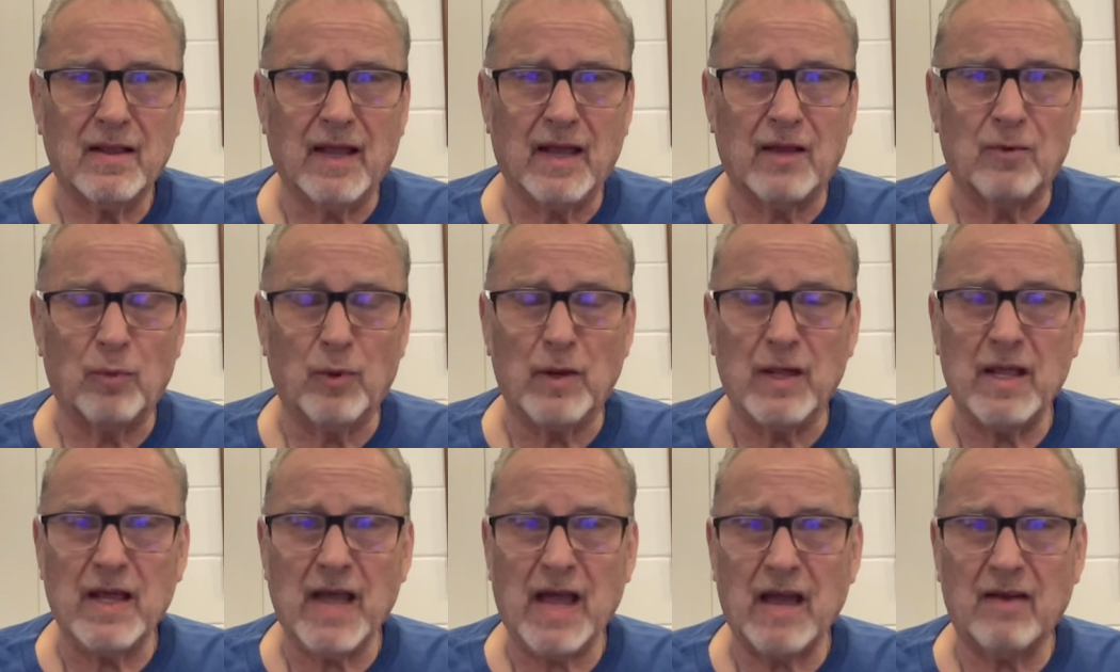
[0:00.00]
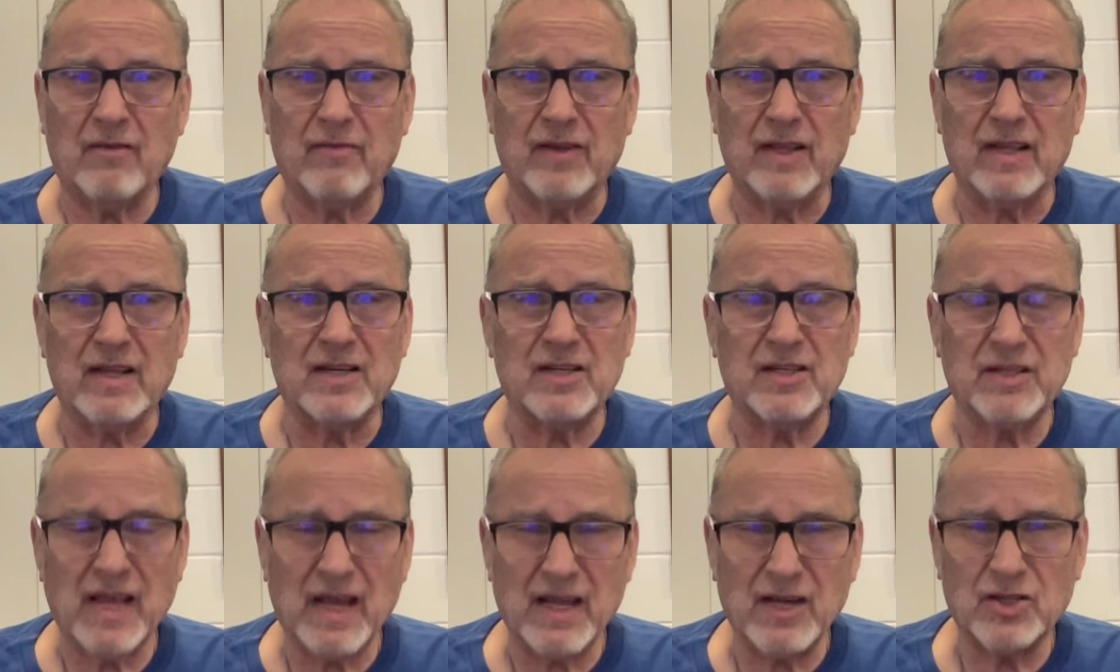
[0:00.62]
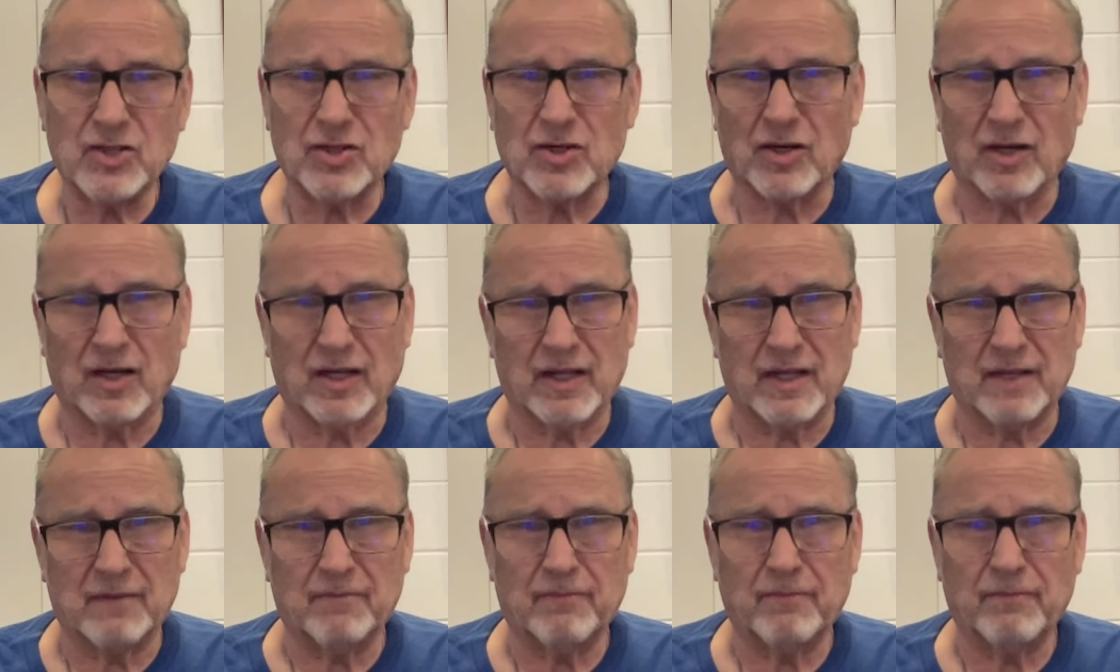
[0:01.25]
and we have
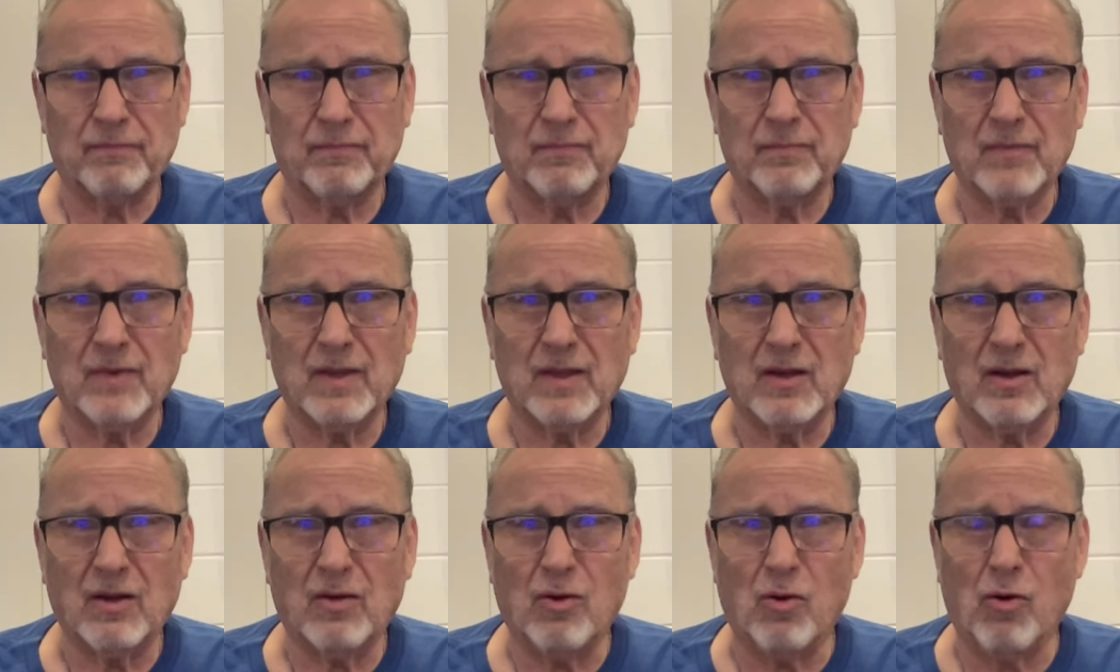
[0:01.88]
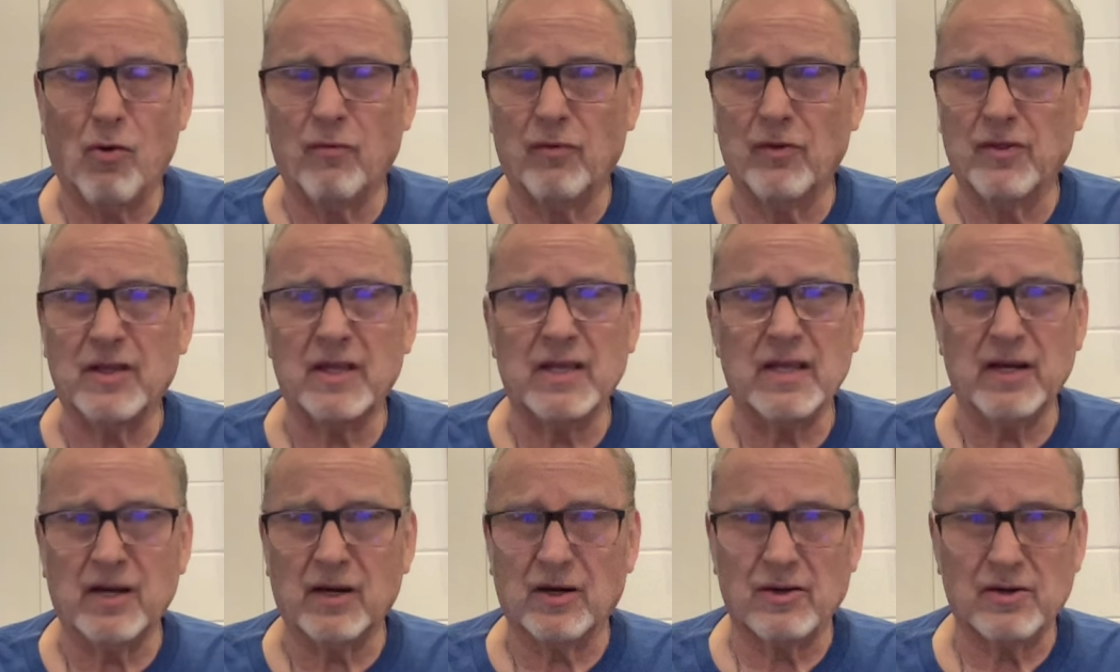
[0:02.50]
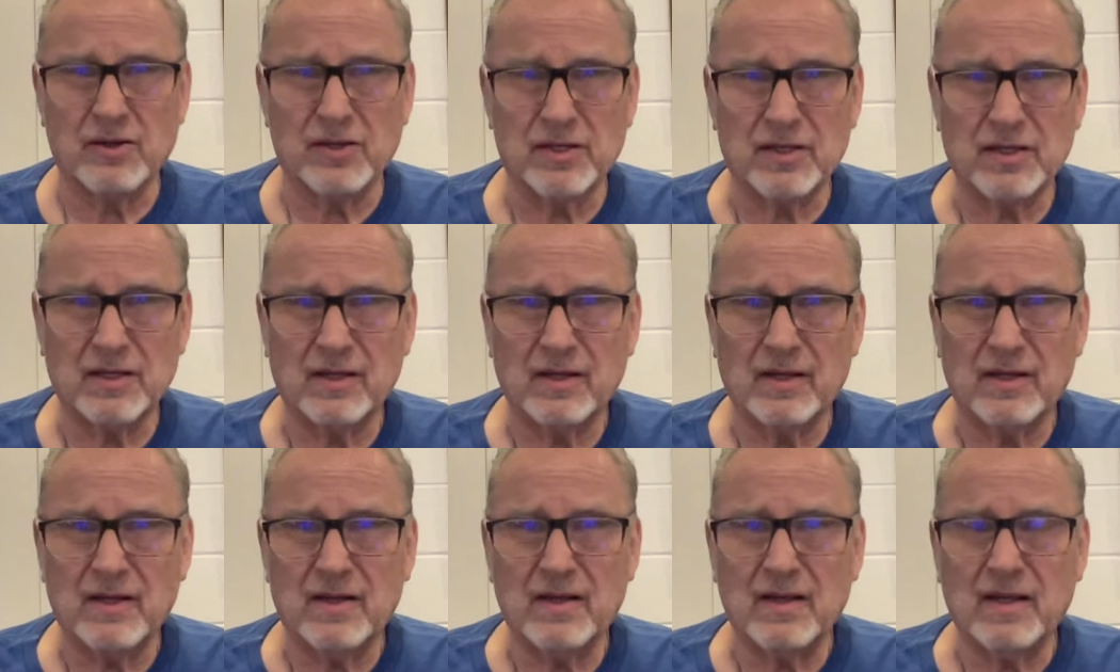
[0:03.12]
intentionally, over the years,
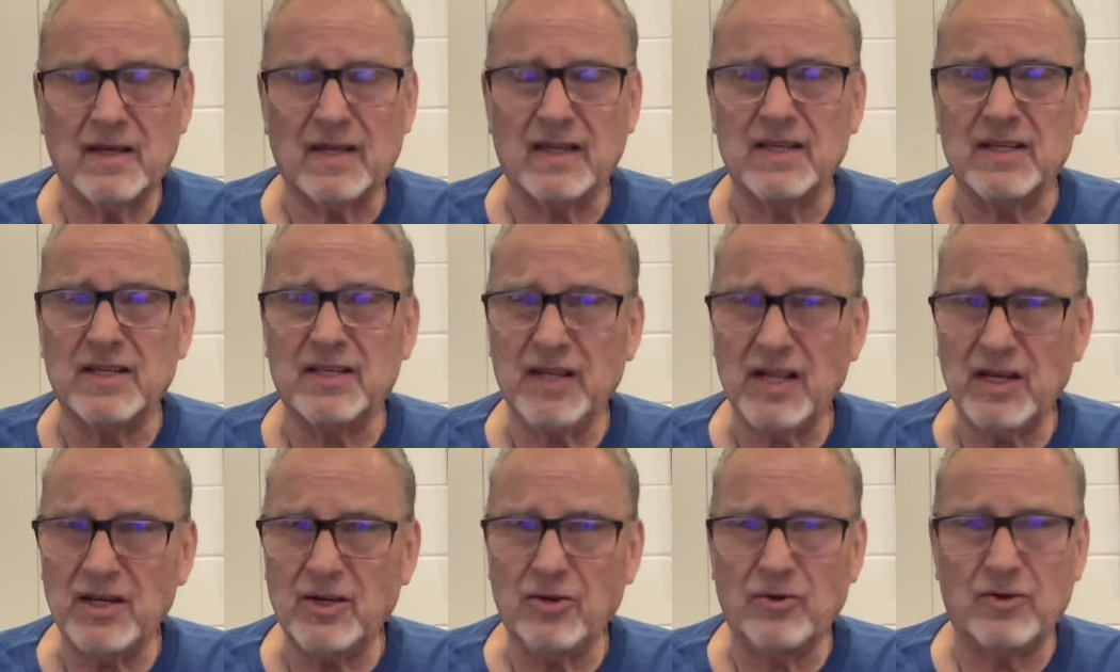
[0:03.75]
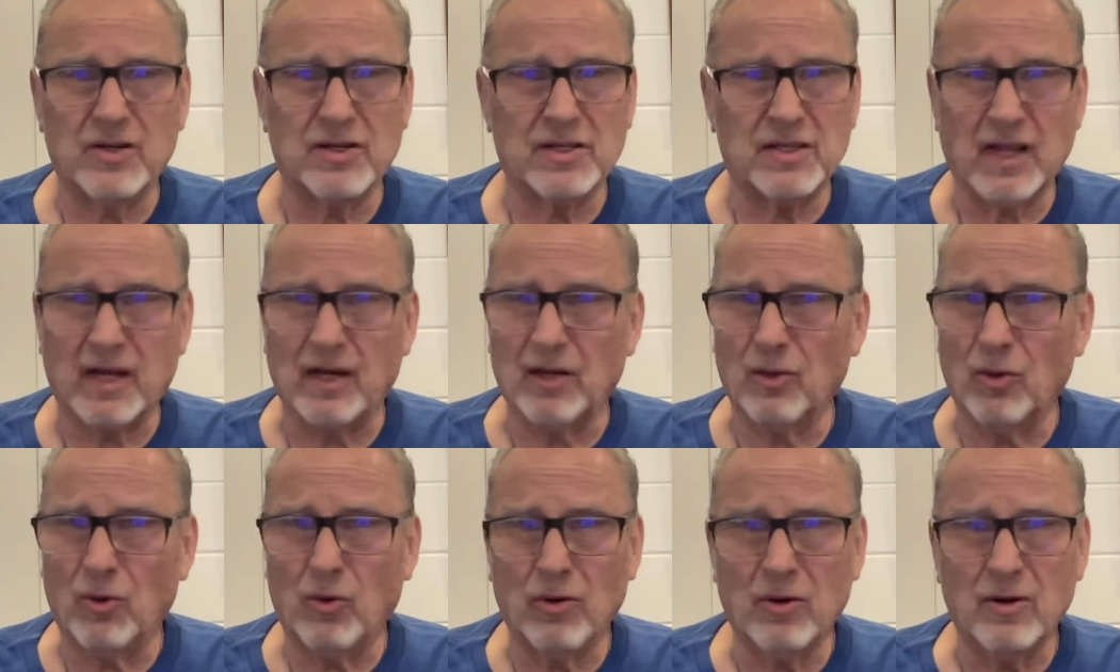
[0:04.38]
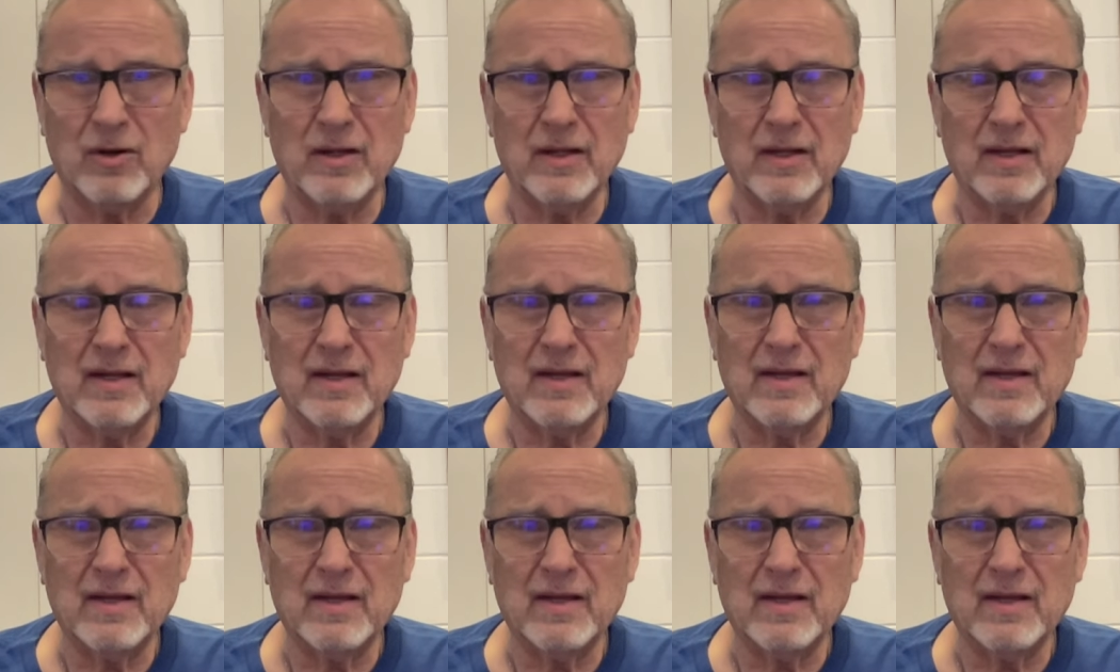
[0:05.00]
continued to say, Lord,